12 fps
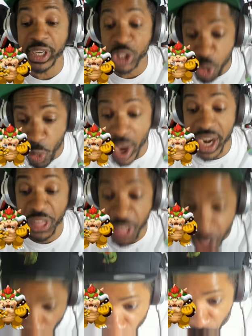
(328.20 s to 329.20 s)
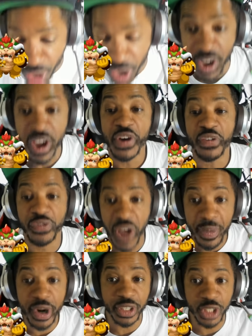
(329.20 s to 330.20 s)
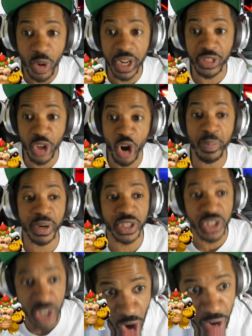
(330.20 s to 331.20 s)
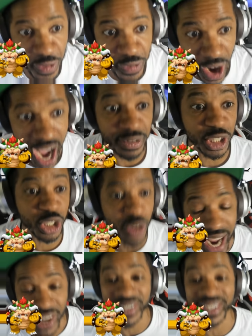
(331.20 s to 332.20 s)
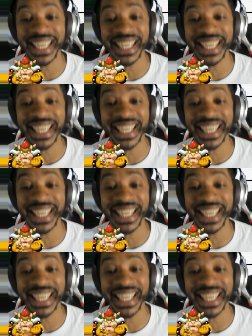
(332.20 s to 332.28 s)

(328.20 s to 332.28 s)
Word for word: twenty-third. February twenty-third, Persona five Strikers.